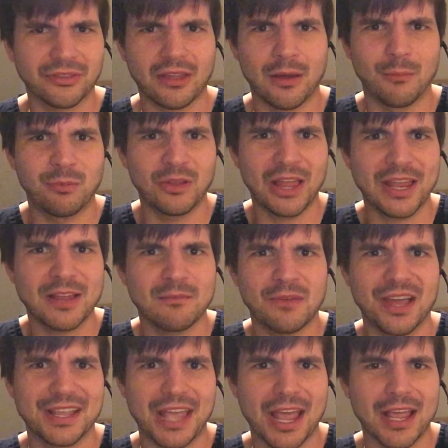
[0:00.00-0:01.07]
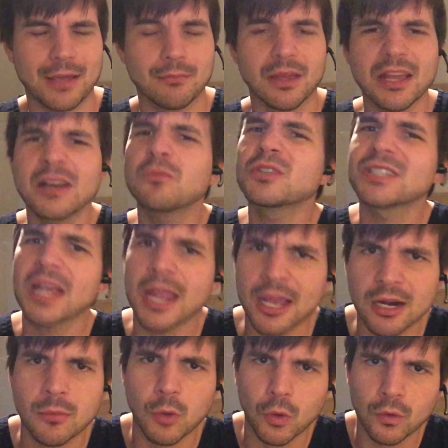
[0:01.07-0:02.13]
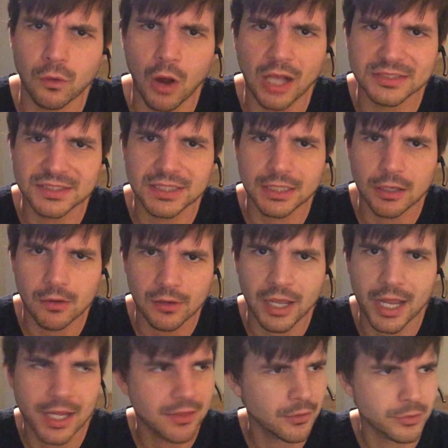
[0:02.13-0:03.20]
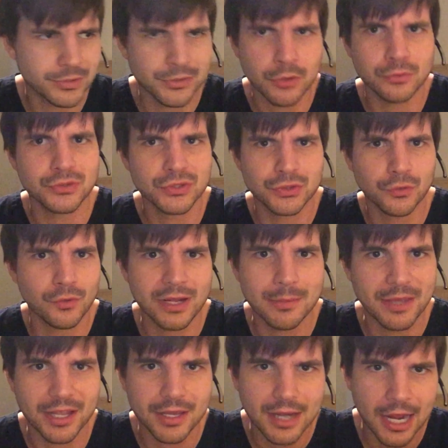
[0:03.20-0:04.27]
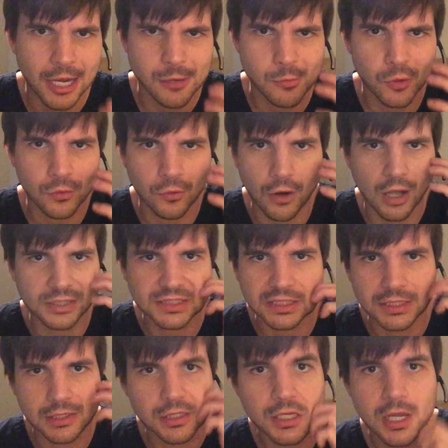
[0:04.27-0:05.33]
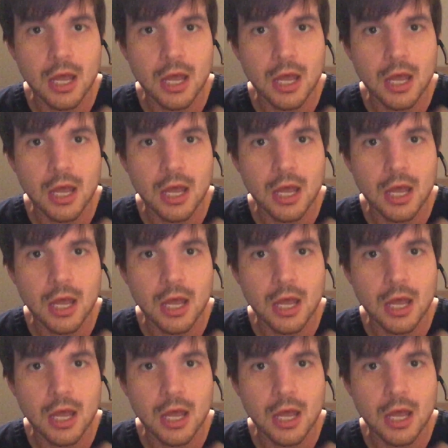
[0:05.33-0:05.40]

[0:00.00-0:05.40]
I'm playing my game. And it was Animal Crossing, okay? There was no screaming in Animal Crossing.